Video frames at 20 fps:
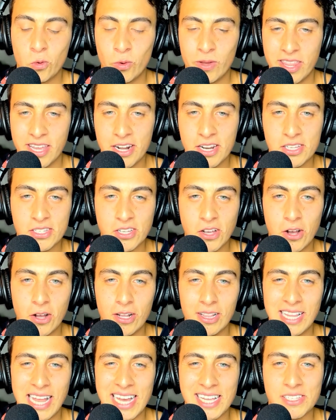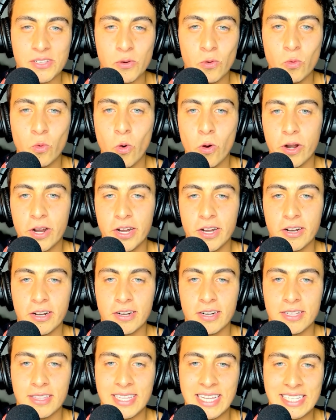Within us all lies a
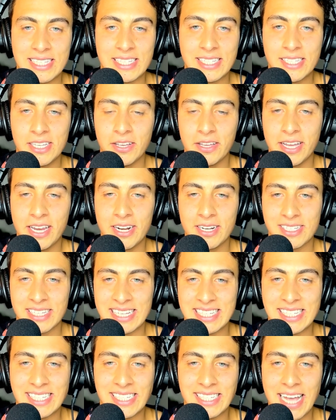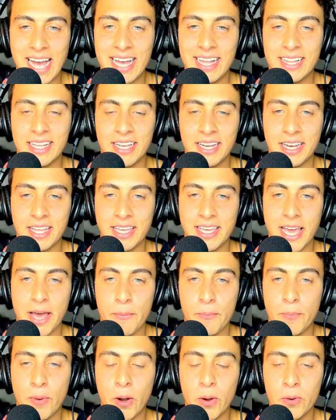warrior that still hears a silent
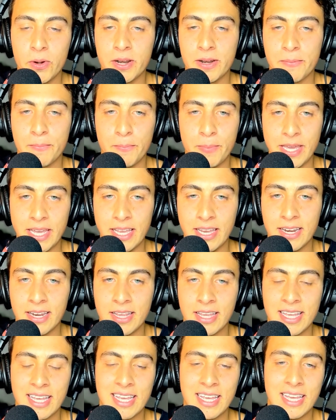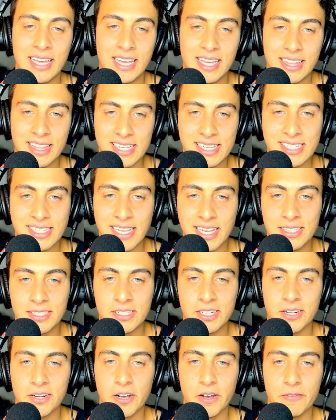yet potent beat in the
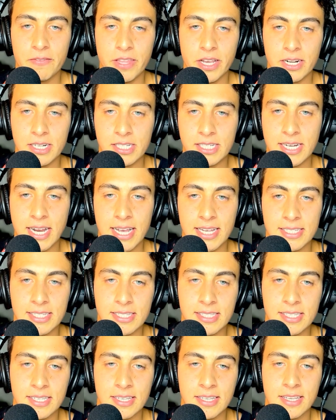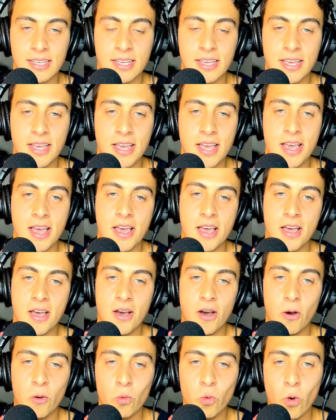center of their chest.
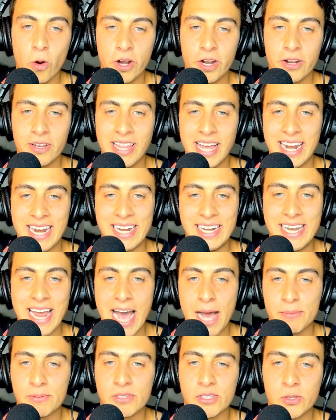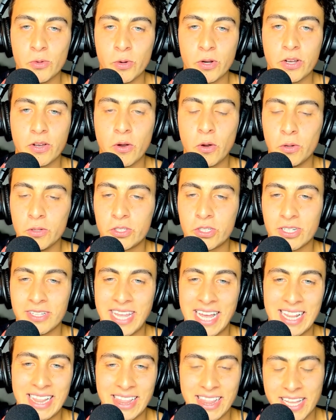A warrior that adapts to a
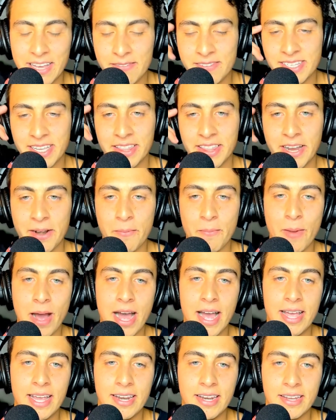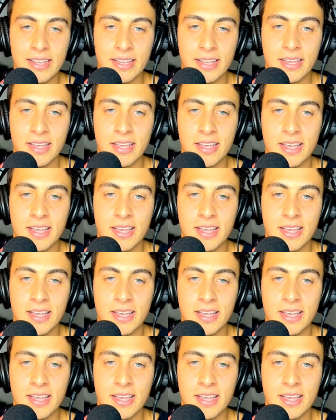culture that lives in their mind.